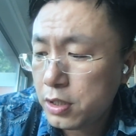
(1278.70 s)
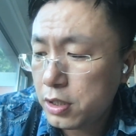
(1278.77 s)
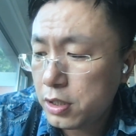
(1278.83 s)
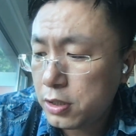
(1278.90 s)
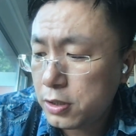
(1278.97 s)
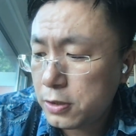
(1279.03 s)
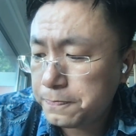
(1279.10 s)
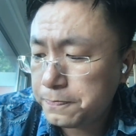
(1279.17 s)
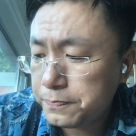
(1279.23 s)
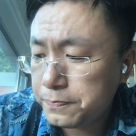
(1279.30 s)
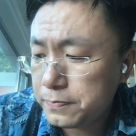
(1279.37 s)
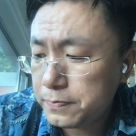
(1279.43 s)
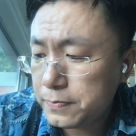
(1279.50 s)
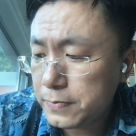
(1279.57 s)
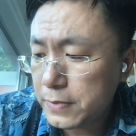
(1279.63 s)

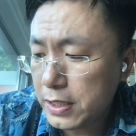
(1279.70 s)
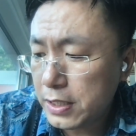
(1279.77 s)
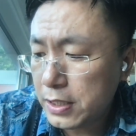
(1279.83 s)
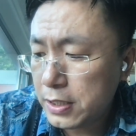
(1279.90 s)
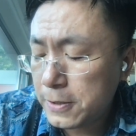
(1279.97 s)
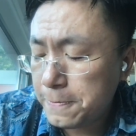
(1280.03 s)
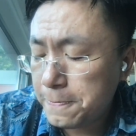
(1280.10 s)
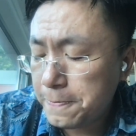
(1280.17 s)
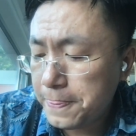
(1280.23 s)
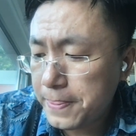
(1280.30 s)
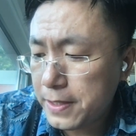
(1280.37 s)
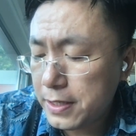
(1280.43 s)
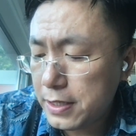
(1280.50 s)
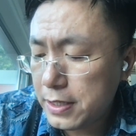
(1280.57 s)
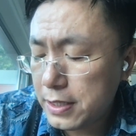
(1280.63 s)
Um, um,
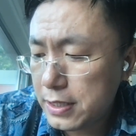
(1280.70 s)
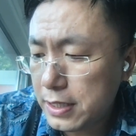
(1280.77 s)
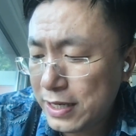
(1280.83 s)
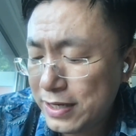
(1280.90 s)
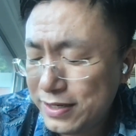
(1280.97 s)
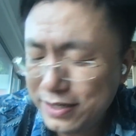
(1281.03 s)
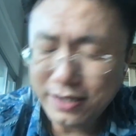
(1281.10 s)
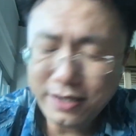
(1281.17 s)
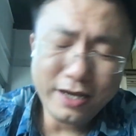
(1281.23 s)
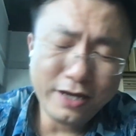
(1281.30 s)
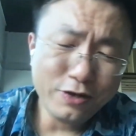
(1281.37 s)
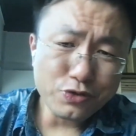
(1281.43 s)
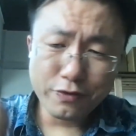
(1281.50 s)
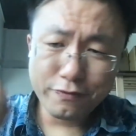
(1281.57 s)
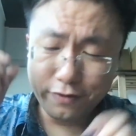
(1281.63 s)

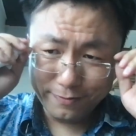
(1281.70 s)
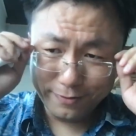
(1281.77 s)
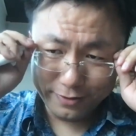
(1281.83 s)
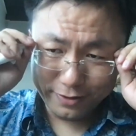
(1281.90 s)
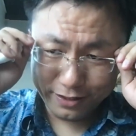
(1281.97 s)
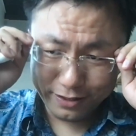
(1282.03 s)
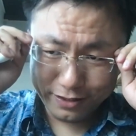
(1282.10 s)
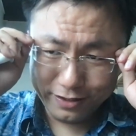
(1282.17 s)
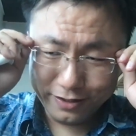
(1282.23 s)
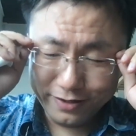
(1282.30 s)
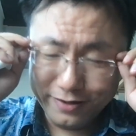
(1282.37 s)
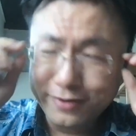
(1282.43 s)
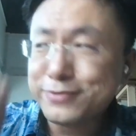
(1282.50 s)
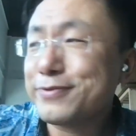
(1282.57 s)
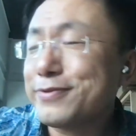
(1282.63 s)
and also if you think about
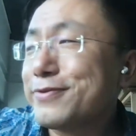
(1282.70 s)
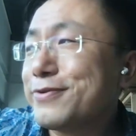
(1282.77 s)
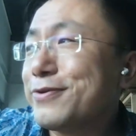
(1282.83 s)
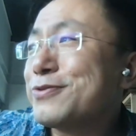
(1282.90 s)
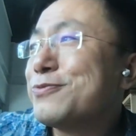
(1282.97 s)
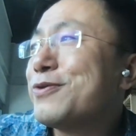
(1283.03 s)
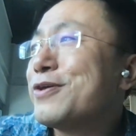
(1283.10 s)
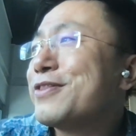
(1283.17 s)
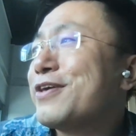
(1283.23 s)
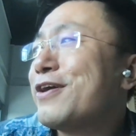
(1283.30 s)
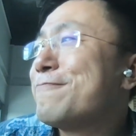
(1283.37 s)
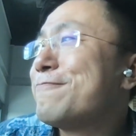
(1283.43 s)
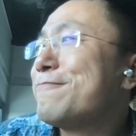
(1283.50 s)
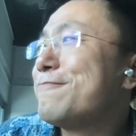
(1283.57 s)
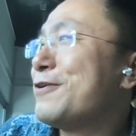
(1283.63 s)
it's,
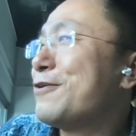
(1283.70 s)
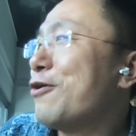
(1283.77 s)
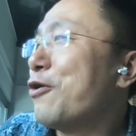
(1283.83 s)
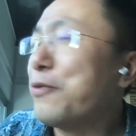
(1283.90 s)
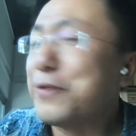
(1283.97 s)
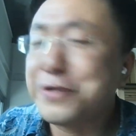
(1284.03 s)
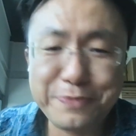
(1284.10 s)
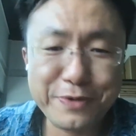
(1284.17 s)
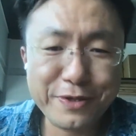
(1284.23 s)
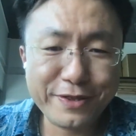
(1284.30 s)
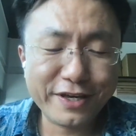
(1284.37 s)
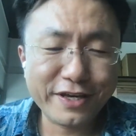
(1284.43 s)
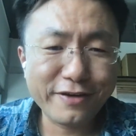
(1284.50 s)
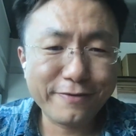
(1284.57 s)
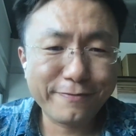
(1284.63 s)
I've always been
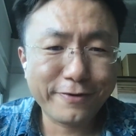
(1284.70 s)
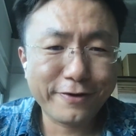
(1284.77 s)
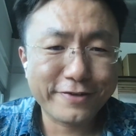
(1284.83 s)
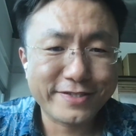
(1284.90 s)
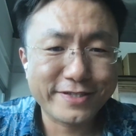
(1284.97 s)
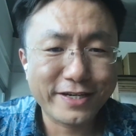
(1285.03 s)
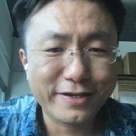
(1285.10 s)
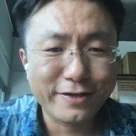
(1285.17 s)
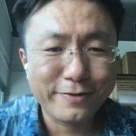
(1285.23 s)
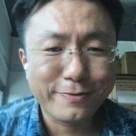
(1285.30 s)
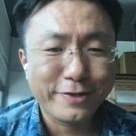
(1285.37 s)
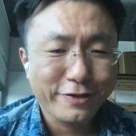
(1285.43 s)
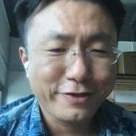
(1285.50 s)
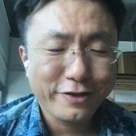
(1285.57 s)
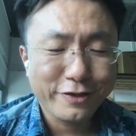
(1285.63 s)
thinking about is that I
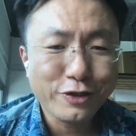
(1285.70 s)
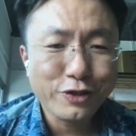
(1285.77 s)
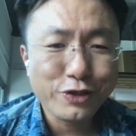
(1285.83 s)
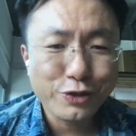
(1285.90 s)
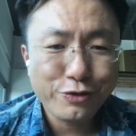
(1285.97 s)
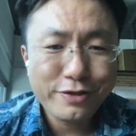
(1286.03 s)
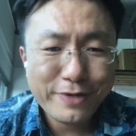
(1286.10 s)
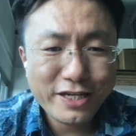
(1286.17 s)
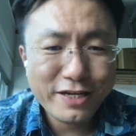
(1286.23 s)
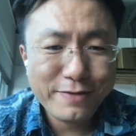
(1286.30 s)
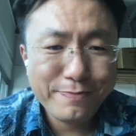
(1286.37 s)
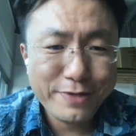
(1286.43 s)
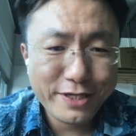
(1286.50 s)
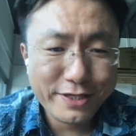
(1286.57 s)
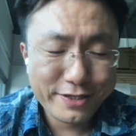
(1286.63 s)
mean during the
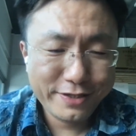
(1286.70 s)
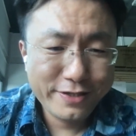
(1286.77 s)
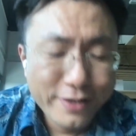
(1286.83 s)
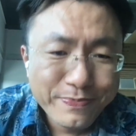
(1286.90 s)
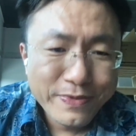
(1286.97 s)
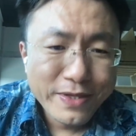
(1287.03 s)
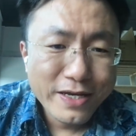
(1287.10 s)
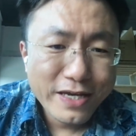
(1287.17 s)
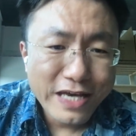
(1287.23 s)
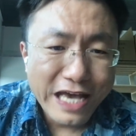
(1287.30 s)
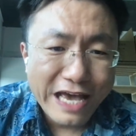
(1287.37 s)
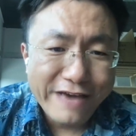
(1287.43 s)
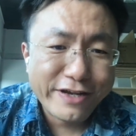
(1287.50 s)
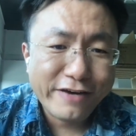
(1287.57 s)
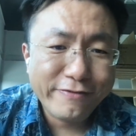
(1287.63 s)
pandemic,
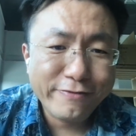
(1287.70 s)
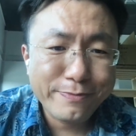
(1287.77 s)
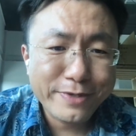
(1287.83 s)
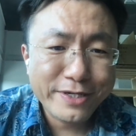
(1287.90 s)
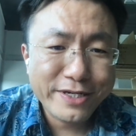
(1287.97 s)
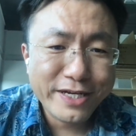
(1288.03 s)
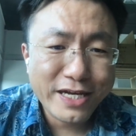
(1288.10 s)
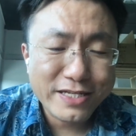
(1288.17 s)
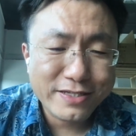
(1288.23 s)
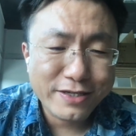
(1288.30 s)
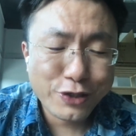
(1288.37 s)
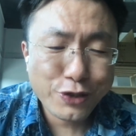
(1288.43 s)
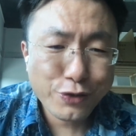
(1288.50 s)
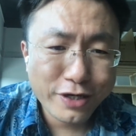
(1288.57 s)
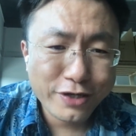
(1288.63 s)
every government has a
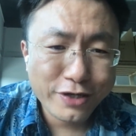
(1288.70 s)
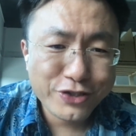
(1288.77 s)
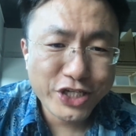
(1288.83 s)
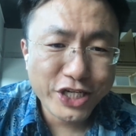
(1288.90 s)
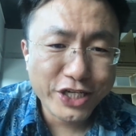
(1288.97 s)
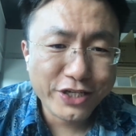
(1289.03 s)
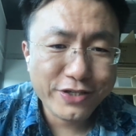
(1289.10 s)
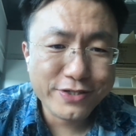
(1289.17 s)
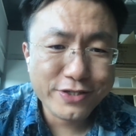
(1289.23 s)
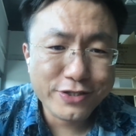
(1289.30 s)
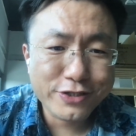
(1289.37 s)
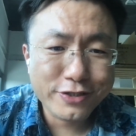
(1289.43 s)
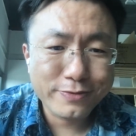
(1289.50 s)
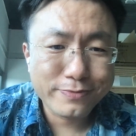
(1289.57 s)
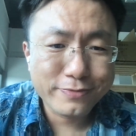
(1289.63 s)
QR checking
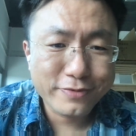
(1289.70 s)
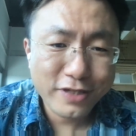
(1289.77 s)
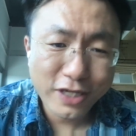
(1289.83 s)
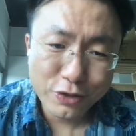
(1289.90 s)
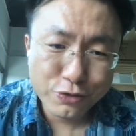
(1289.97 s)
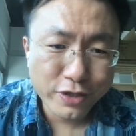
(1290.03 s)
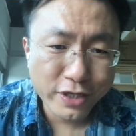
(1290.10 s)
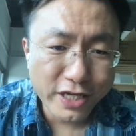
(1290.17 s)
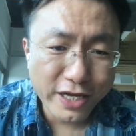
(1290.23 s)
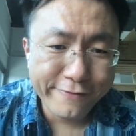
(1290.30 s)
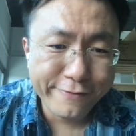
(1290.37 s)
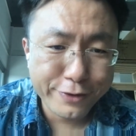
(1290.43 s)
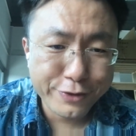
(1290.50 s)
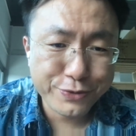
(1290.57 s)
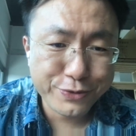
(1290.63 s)
system that trained
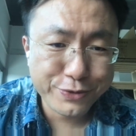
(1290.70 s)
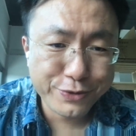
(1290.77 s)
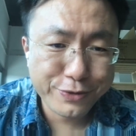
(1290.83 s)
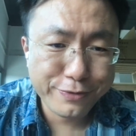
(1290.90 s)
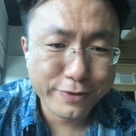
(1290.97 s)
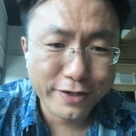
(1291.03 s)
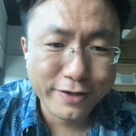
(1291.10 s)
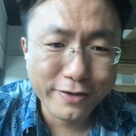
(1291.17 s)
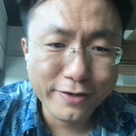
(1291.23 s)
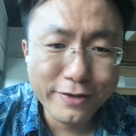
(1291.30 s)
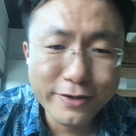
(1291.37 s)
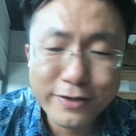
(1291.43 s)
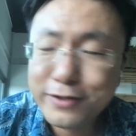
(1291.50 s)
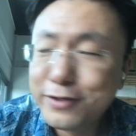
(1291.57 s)
everyone to use QR.